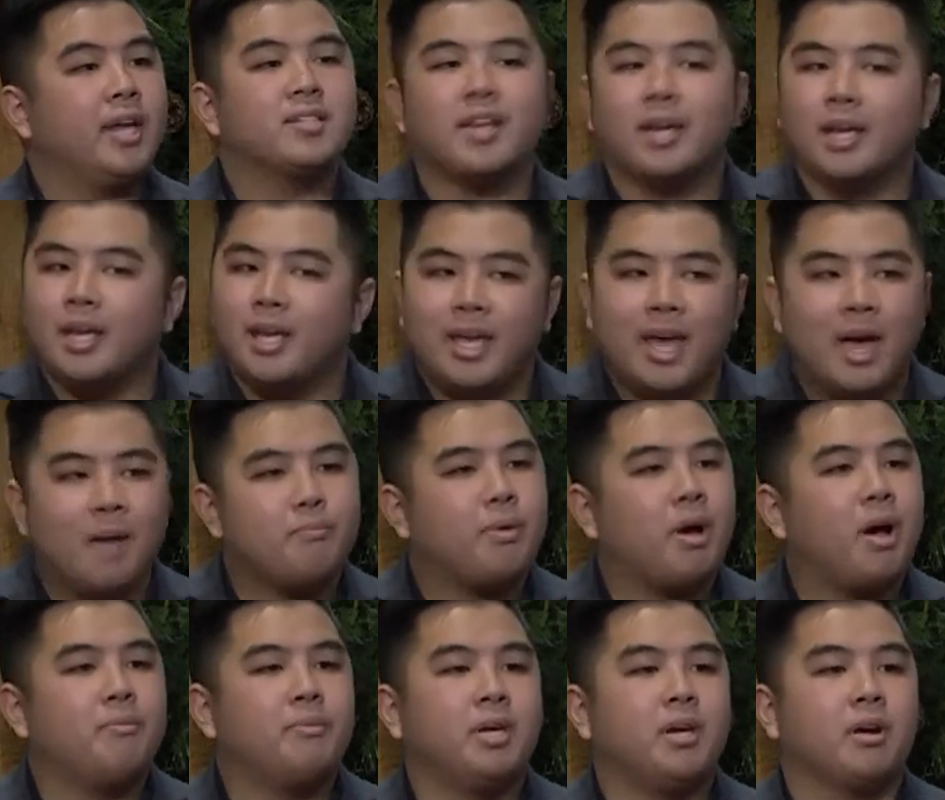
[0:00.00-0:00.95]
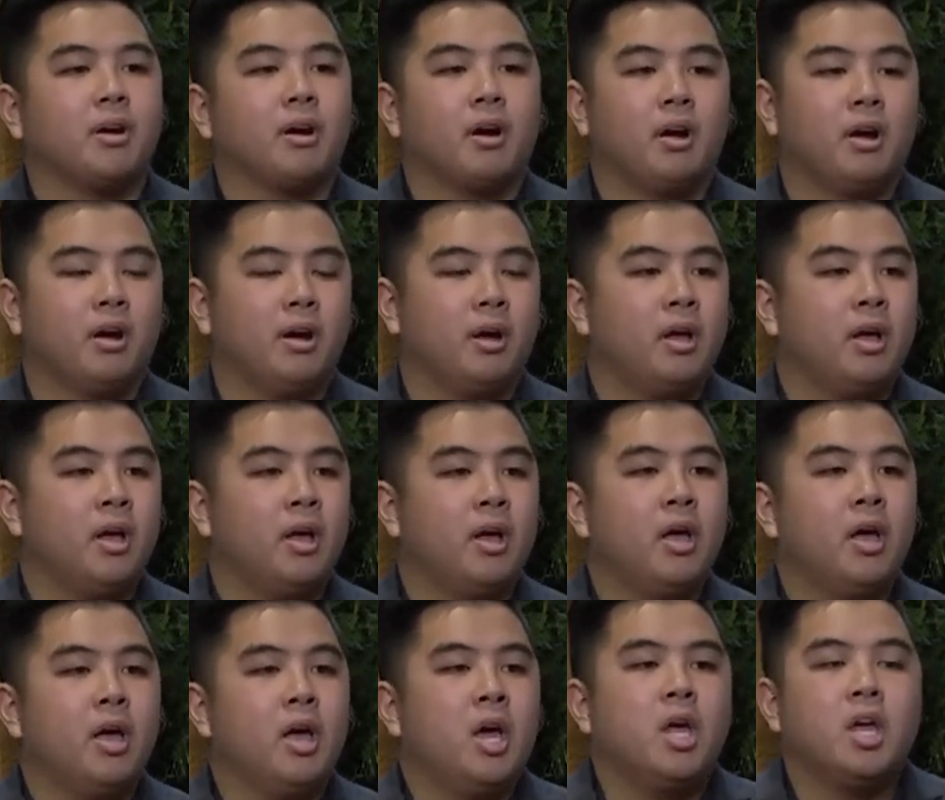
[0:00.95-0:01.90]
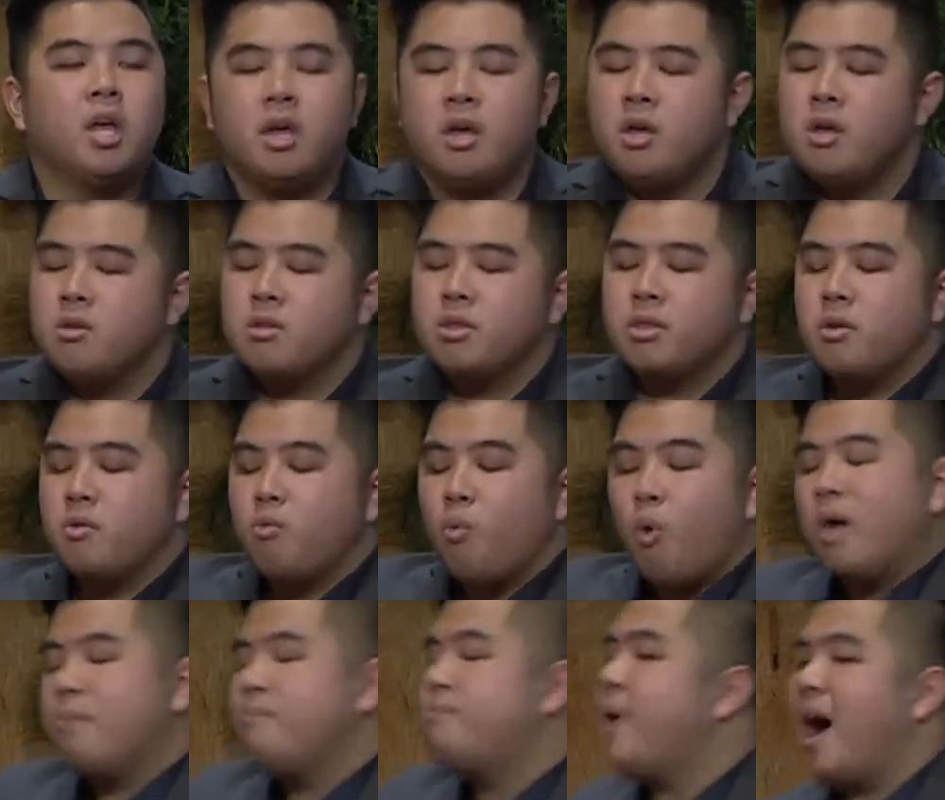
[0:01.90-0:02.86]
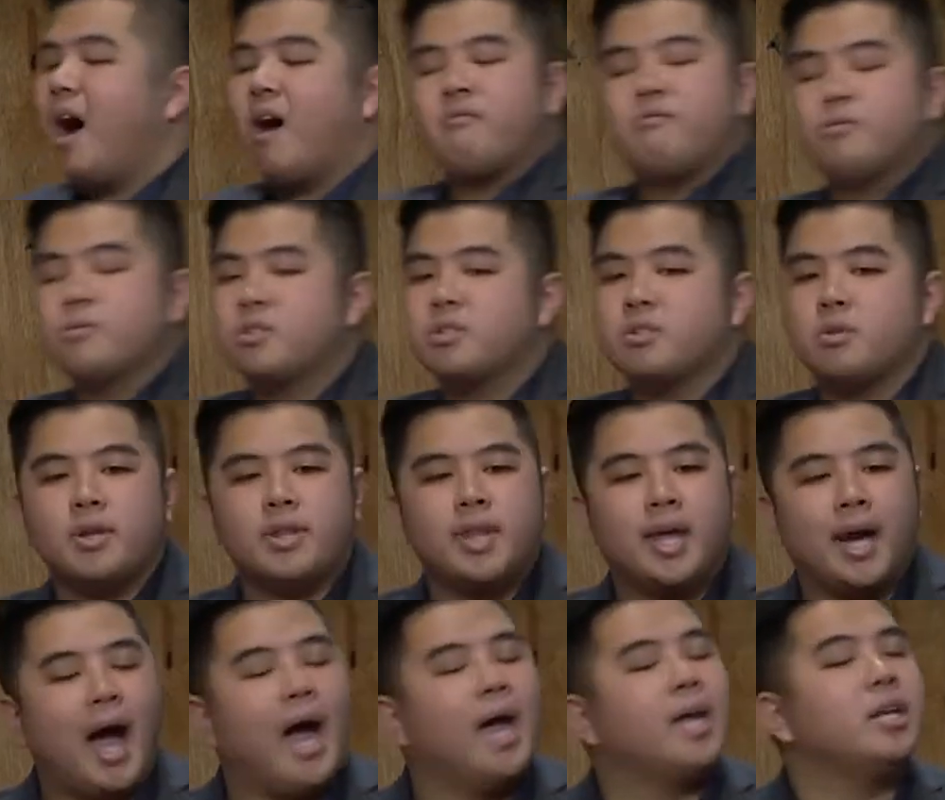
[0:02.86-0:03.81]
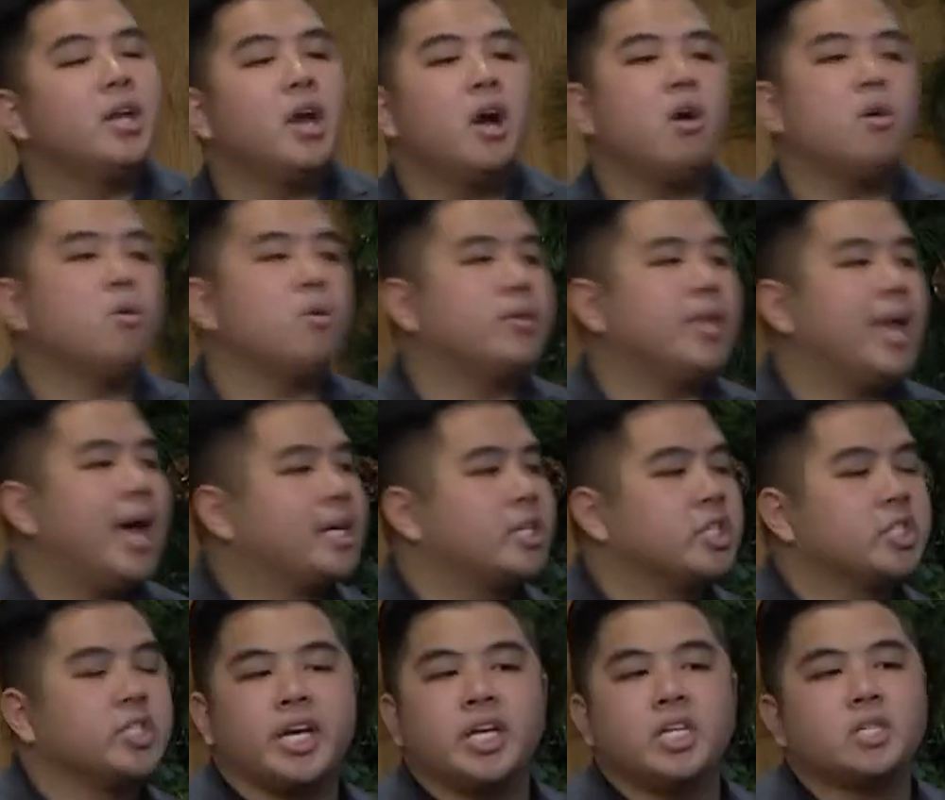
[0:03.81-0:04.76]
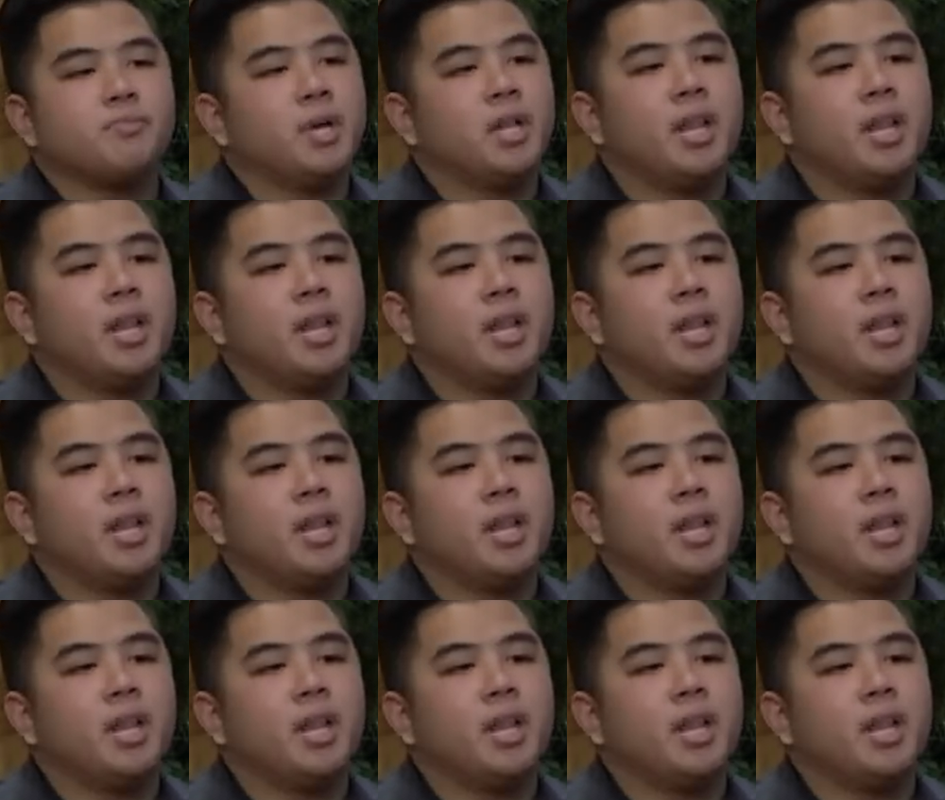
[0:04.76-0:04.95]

like, Yep, I'm here the one powerful story that I know that has changed my